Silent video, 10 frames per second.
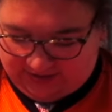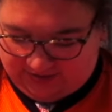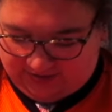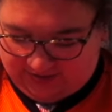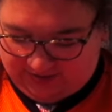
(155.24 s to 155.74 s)

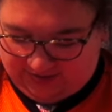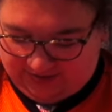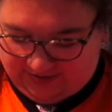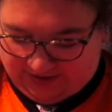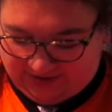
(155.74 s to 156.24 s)

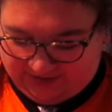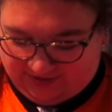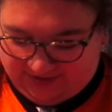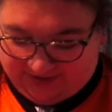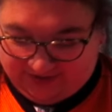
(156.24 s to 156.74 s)
Oh, next
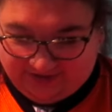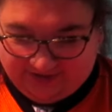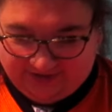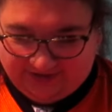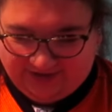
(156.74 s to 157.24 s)
month's.